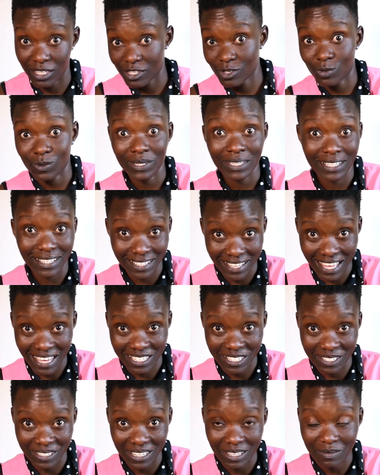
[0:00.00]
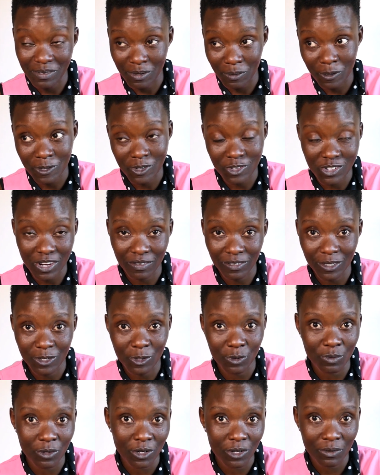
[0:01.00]
This week, actually. I'm supposed to travel
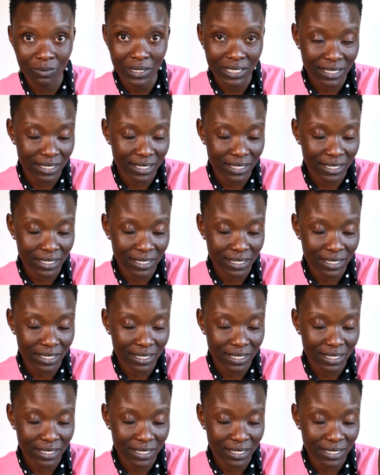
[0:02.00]
tomorrow,